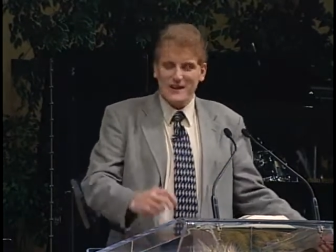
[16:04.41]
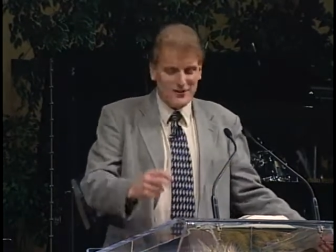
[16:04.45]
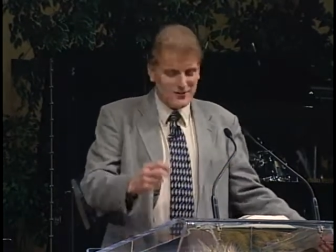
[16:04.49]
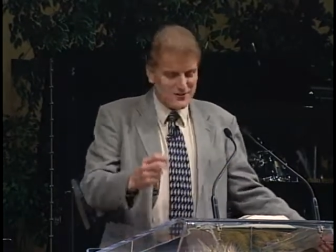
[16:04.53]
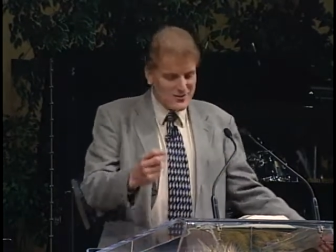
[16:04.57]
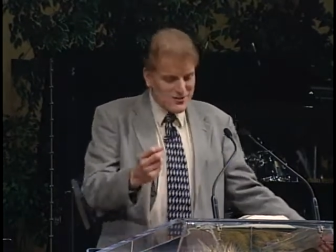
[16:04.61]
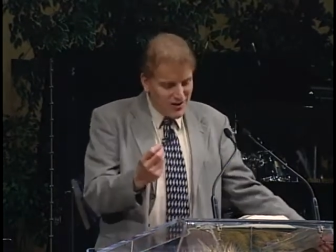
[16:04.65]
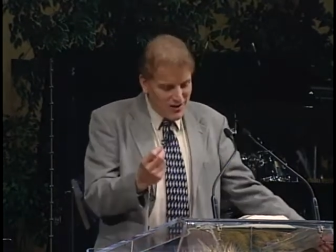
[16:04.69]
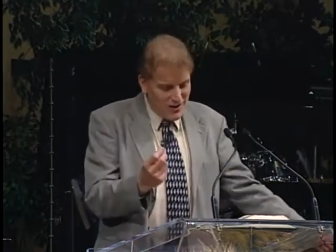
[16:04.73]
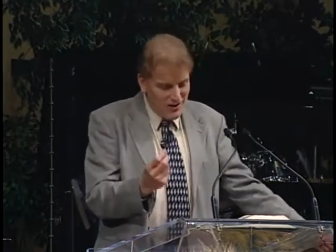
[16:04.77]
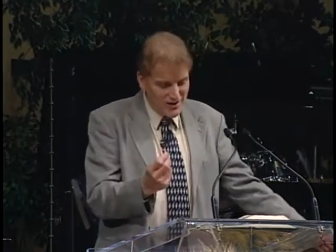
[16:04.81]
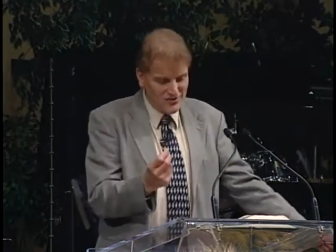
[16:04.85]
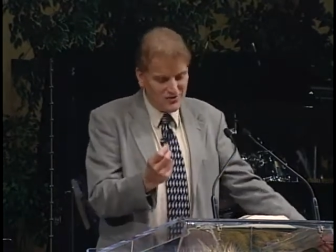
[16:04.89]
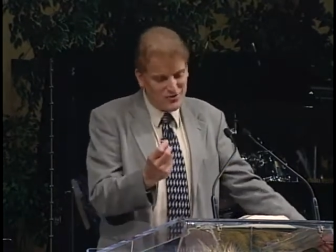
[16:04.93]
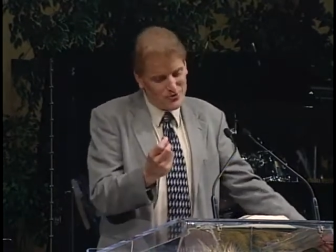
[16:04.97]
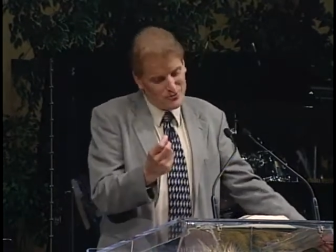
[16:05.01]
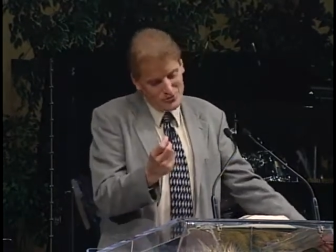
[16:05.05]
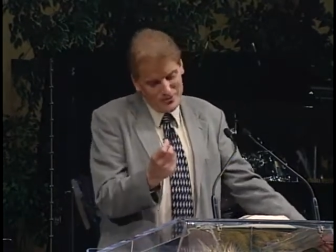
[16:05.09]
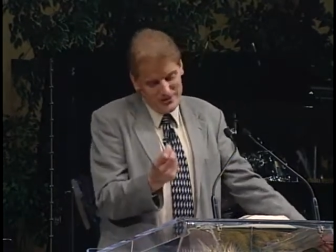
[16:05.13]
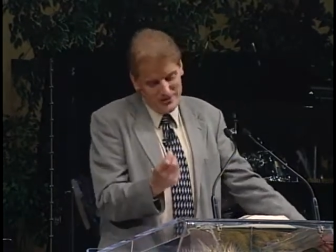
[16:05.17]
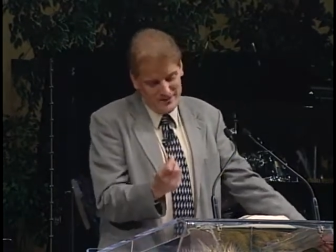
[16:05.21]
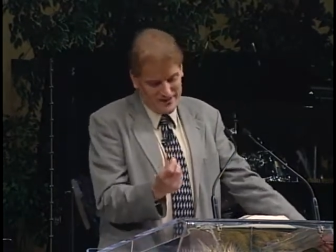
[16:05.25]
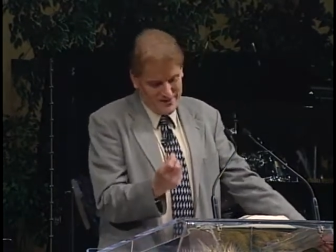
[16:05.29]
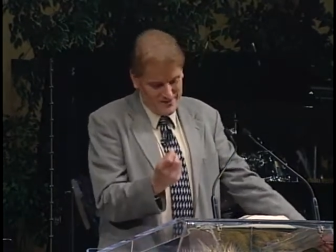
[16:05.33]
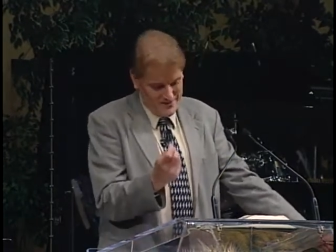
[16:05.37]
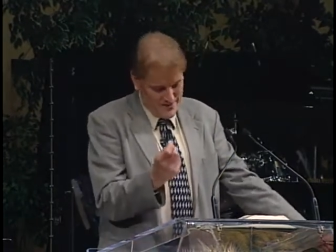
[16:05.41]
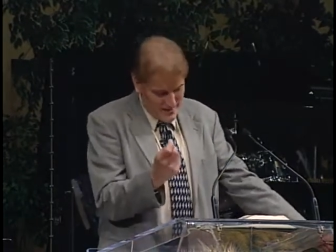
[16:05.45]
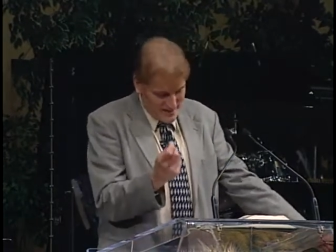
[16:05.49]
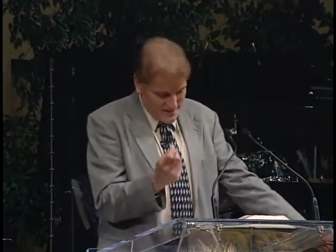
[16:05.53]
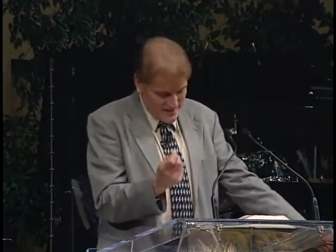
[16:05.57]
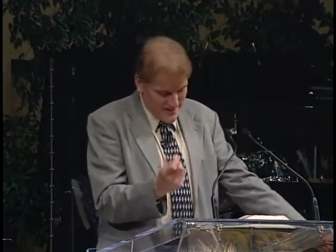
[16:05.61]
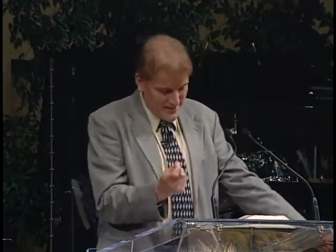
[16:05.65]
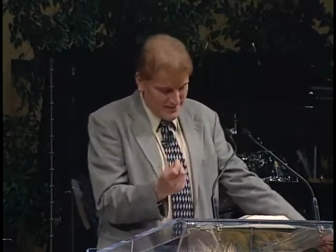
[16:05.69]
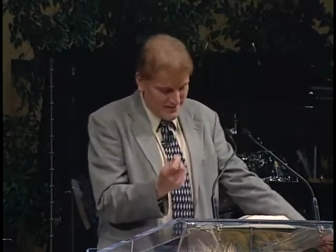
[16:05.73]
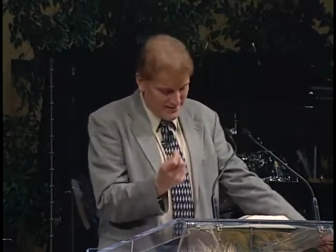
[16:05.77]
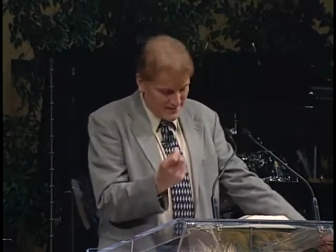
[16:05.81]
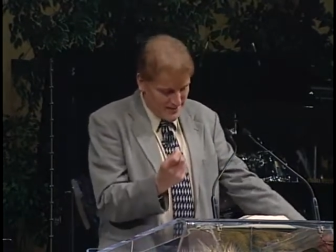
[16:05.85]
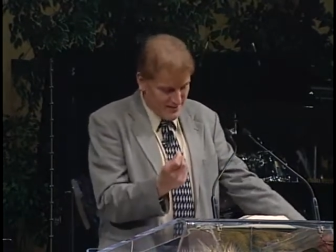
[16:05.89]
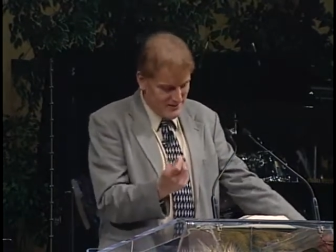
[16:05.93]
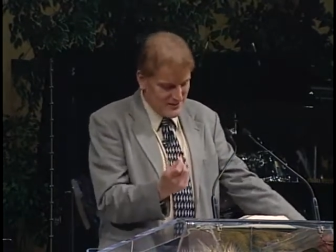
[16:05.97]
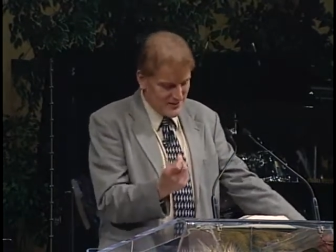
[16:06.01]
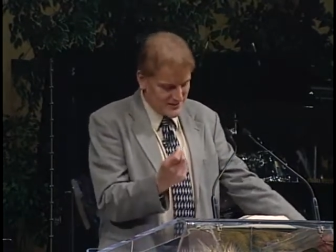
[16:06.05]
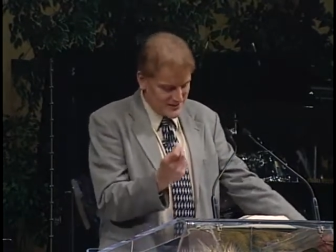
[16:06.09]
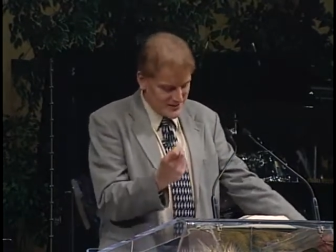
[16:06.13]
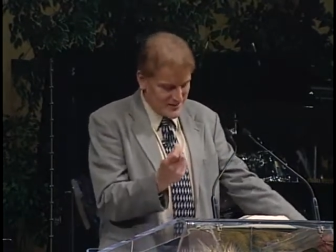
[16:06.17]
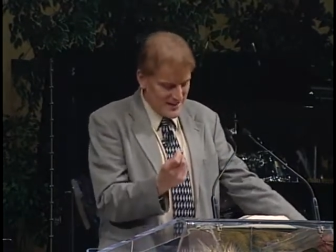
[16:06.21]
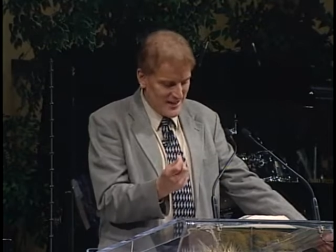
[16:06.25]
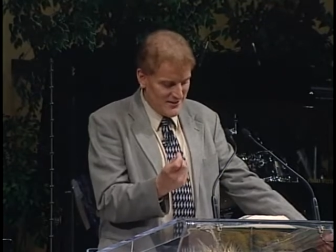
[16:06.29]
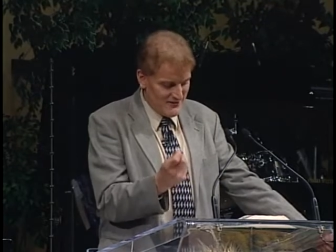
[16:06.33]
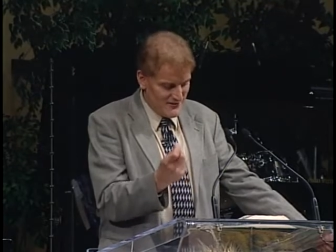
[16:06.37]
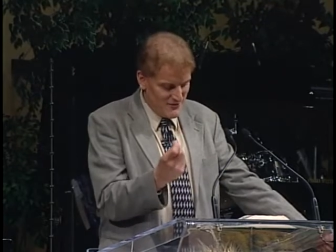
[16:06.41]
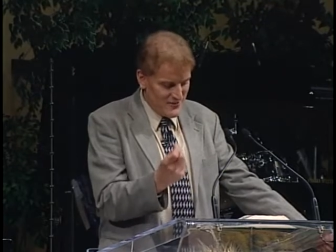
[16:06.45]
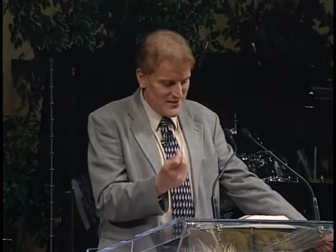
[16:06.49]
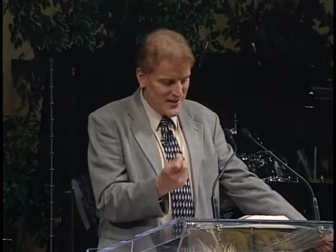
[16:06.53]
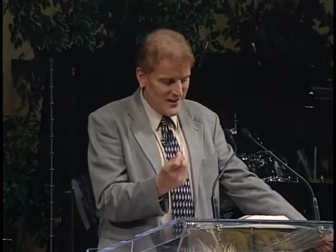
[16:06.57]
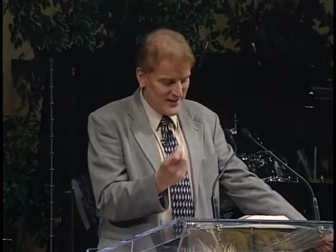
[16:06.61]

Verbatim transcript: allow God to work in that area of his life.